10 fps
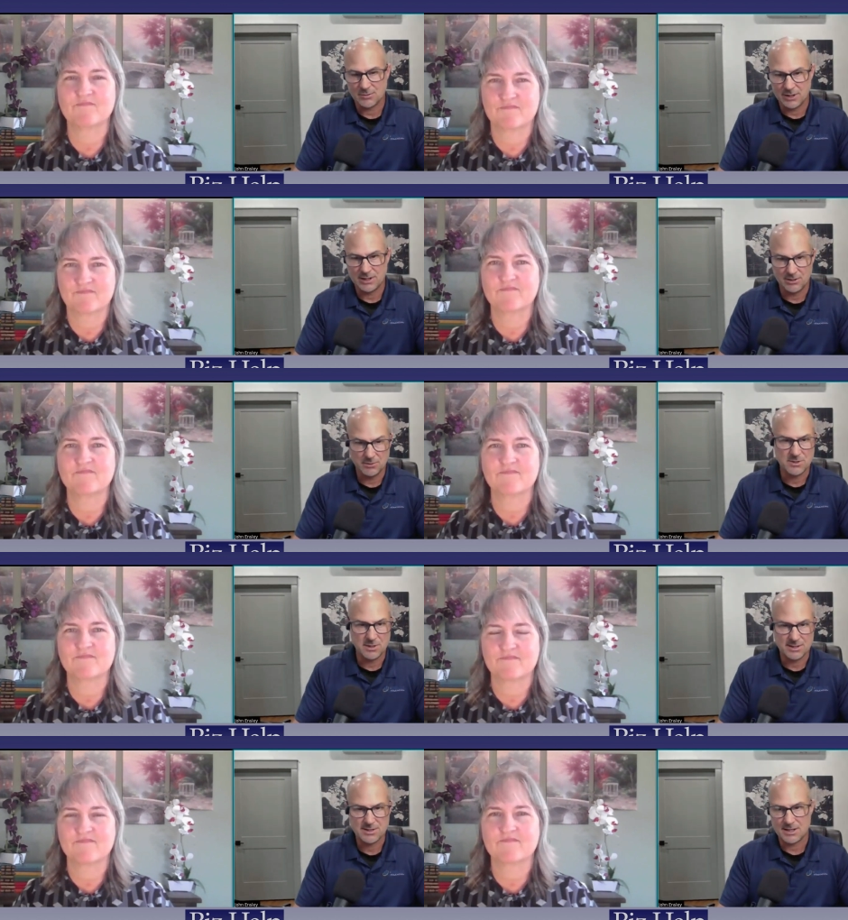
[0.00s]
Speaker 1: that we can use
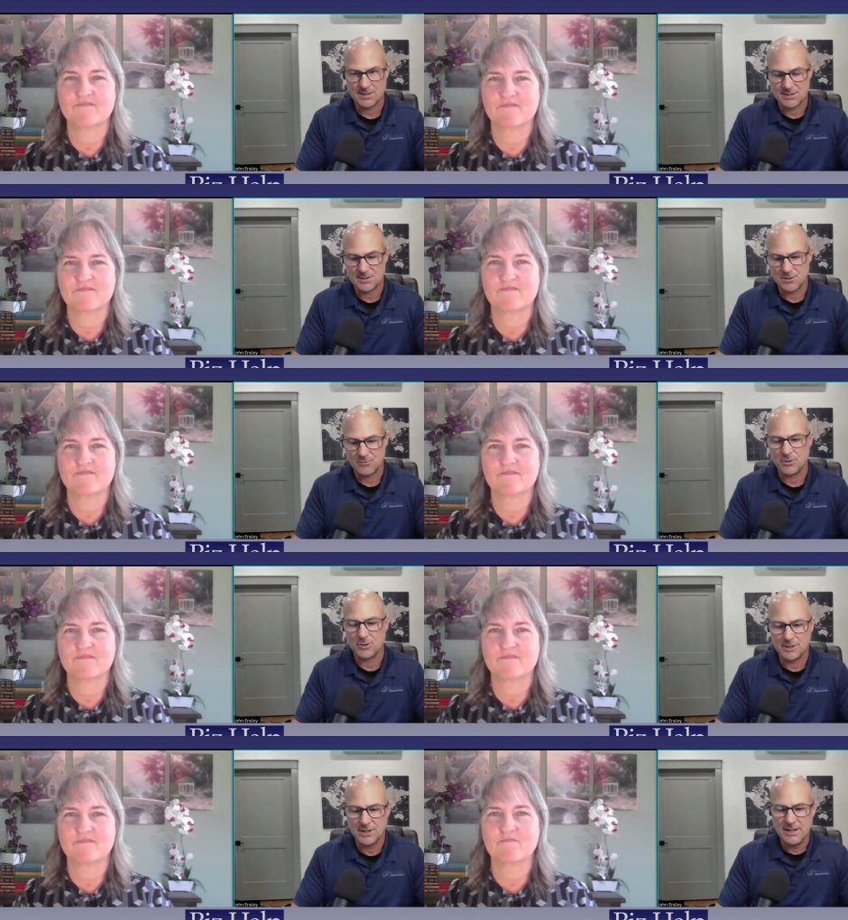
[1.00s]
in excess and so
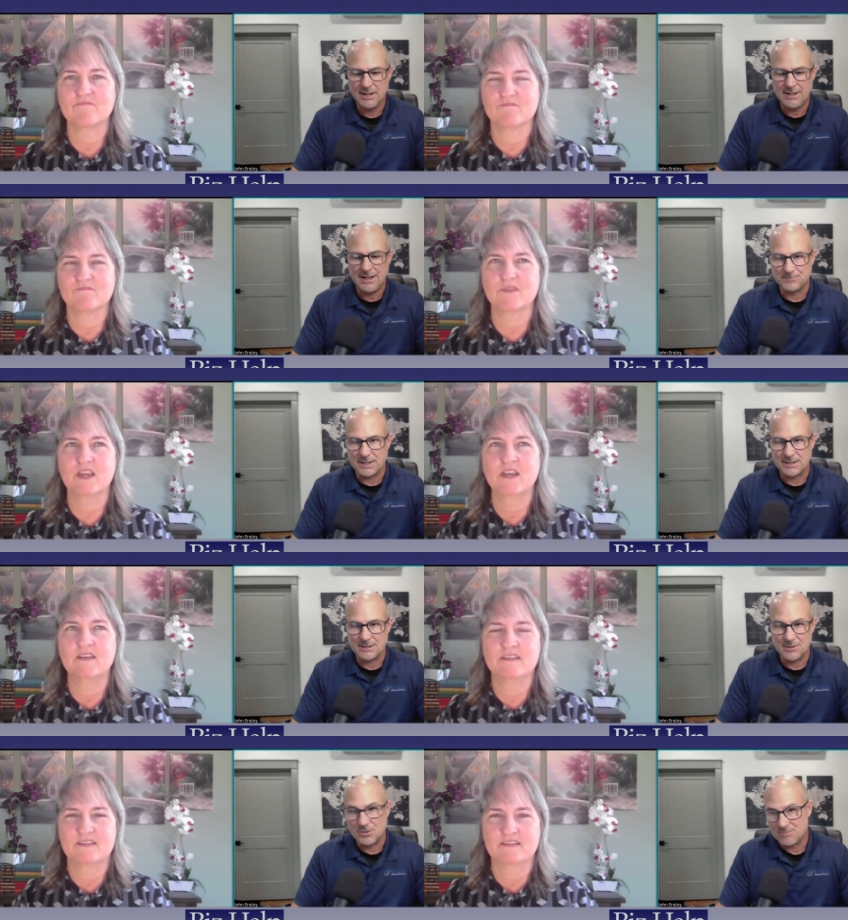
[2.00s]
forth
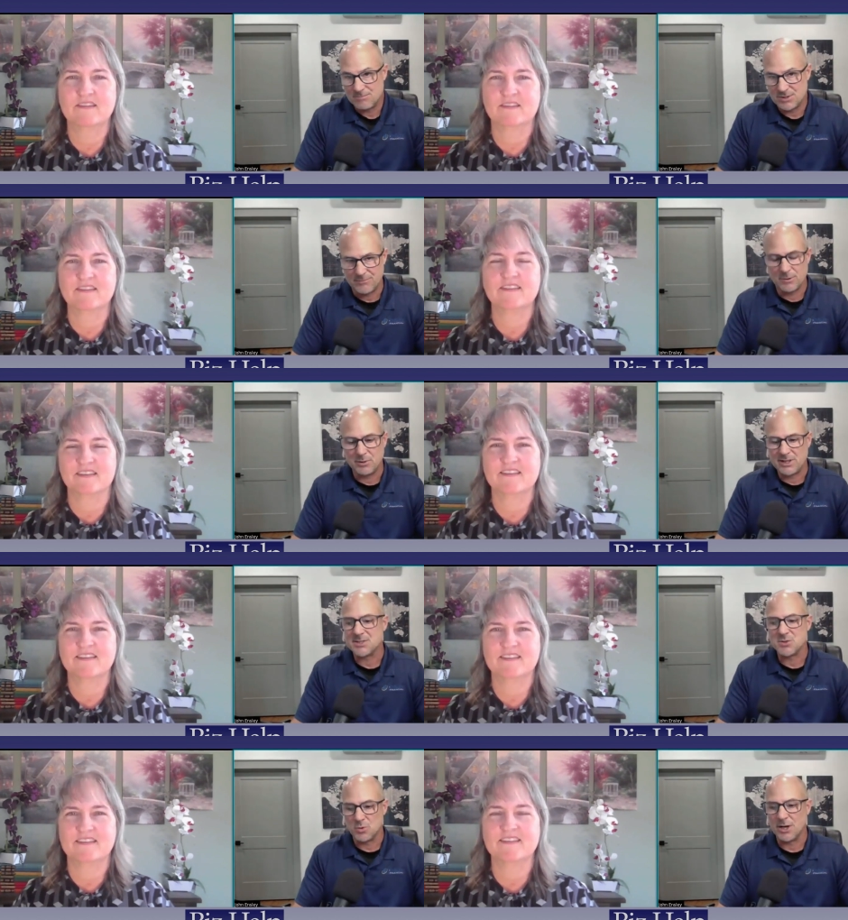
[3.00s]
and there's different
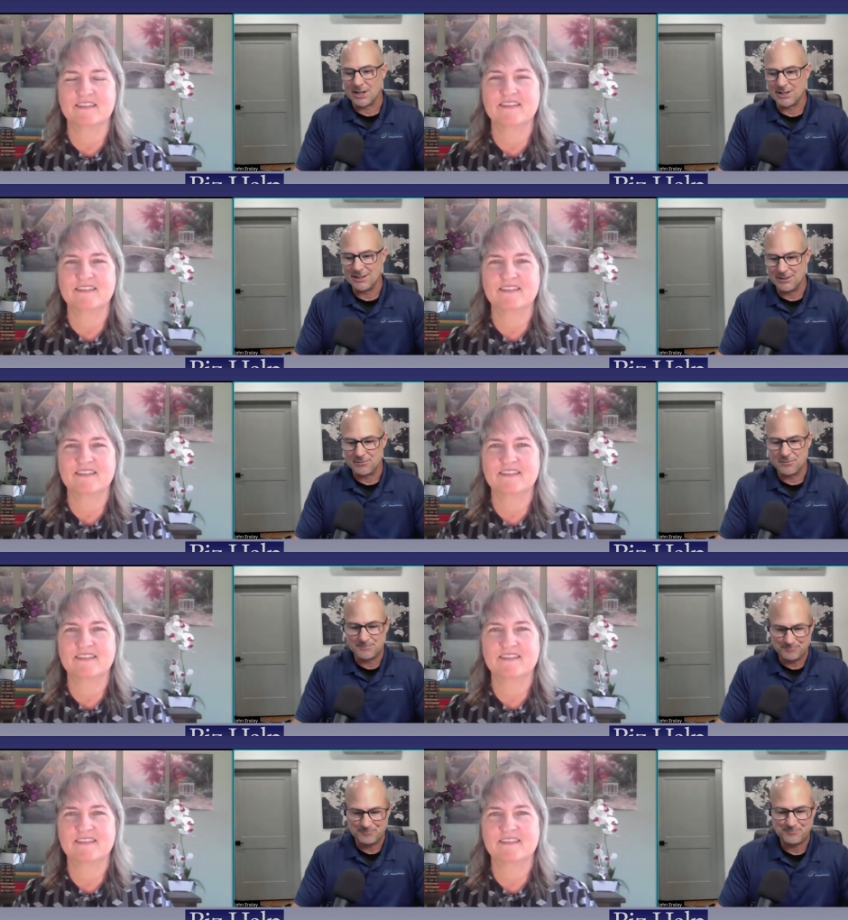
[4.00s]
places where it can live
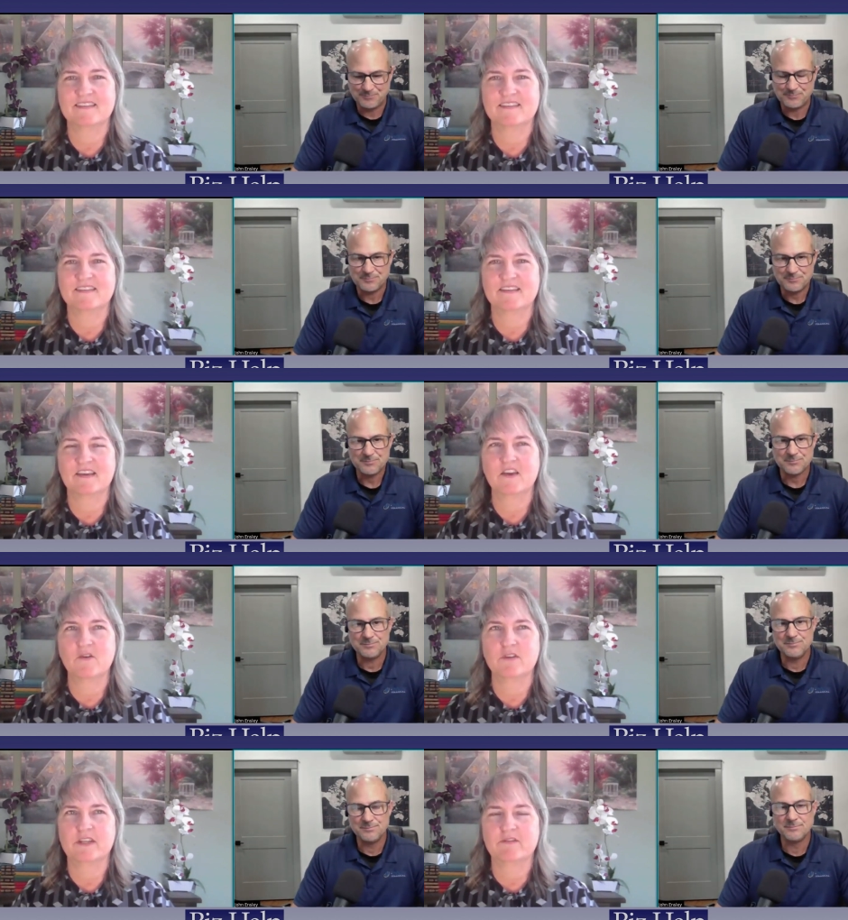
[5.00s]

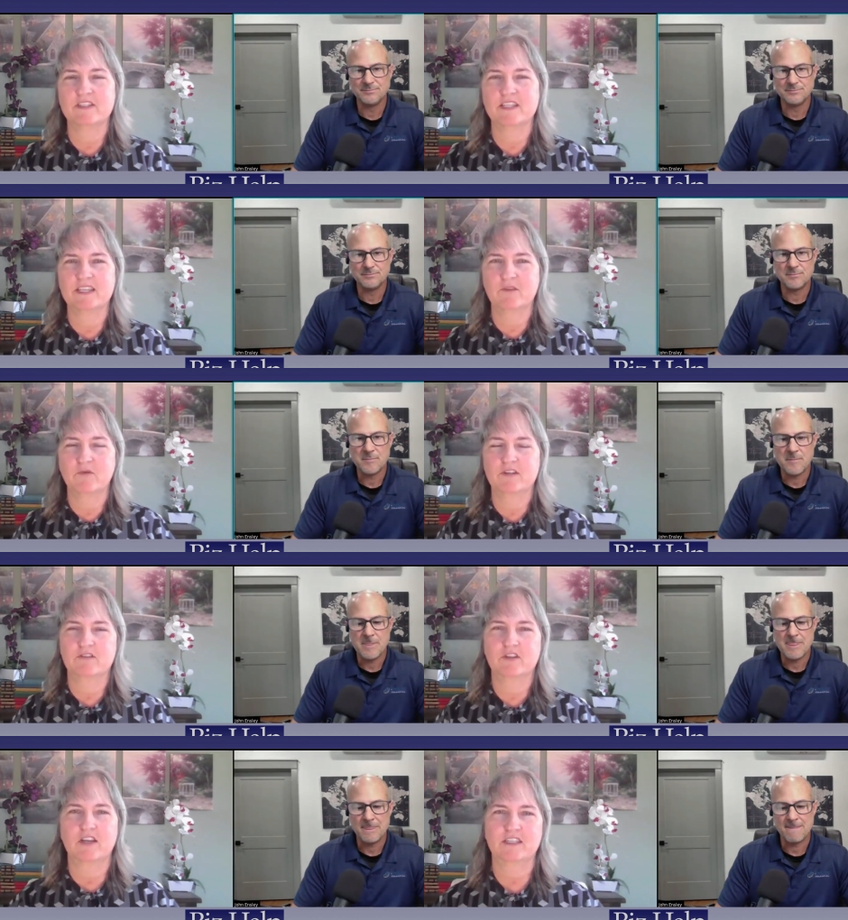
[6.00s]
Speaker 2: well, and I was thinking while you
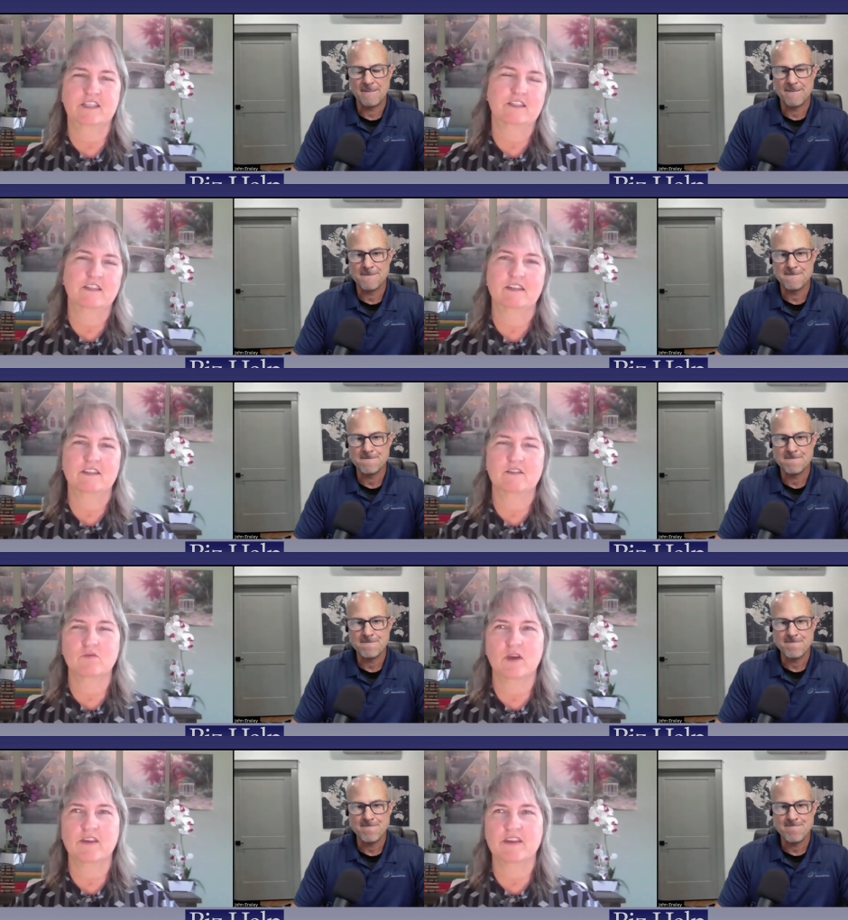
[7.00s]
were talking
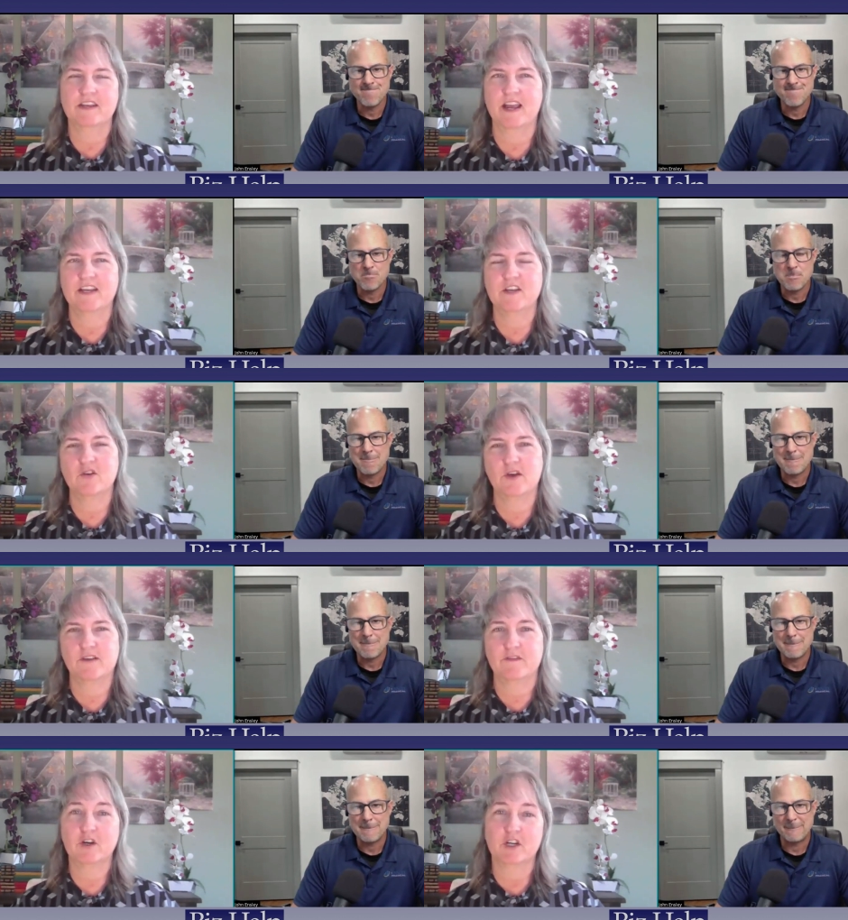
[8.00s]
as well that I know
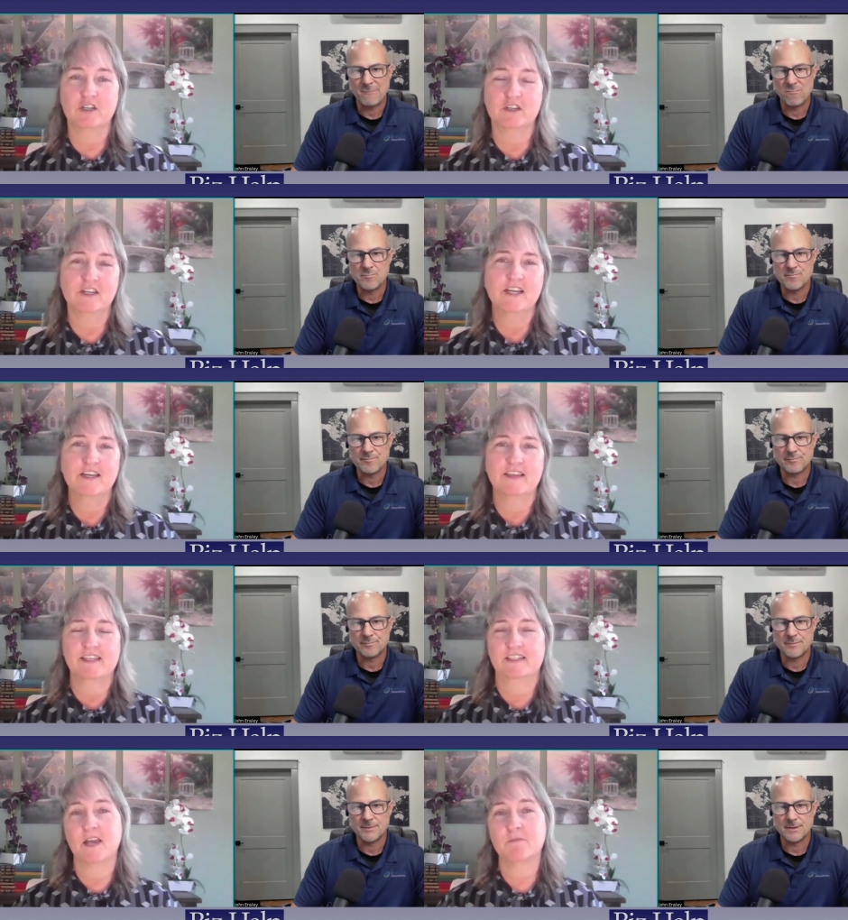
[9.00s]
I've heard
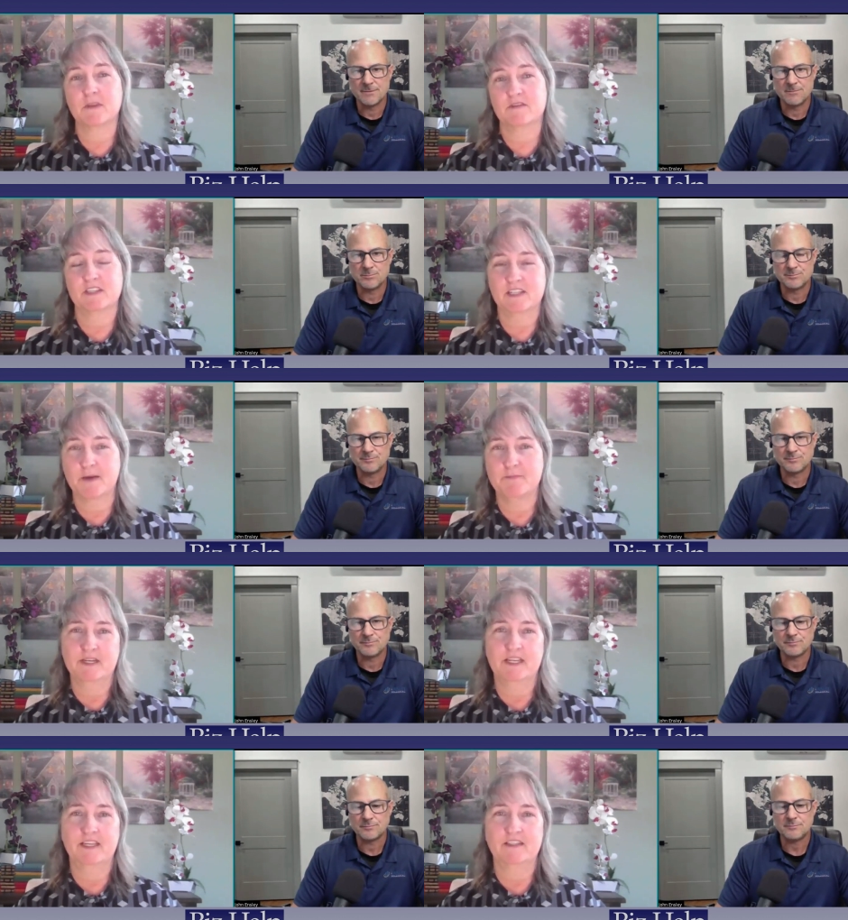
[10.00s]
that some of these
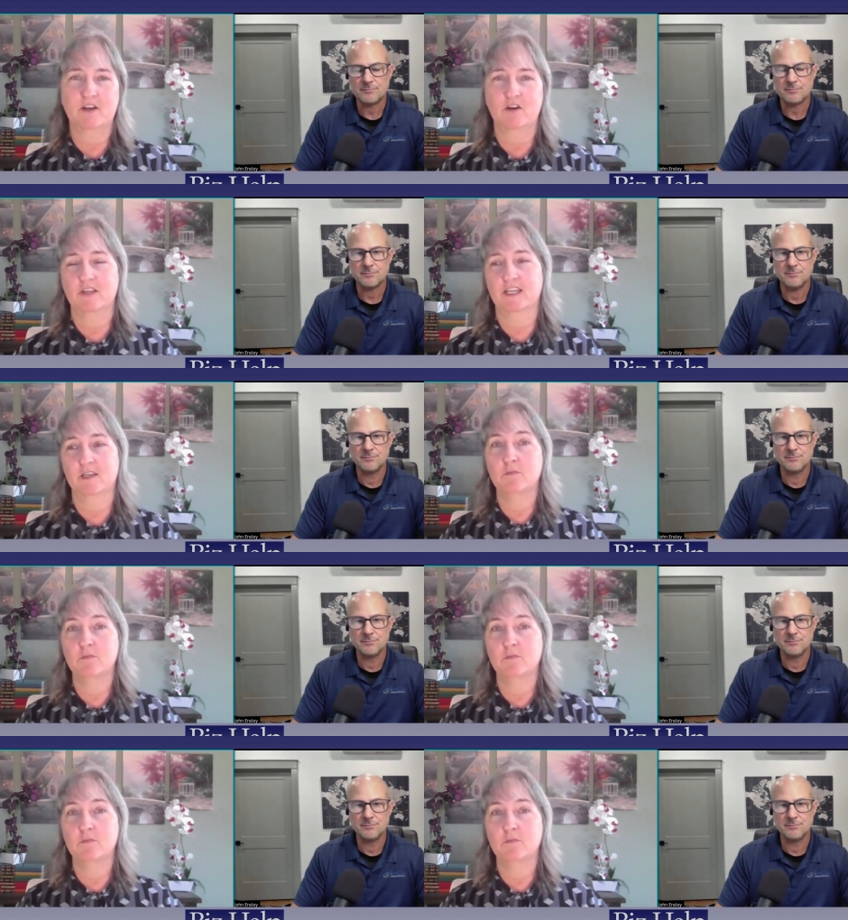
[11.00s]
companies are like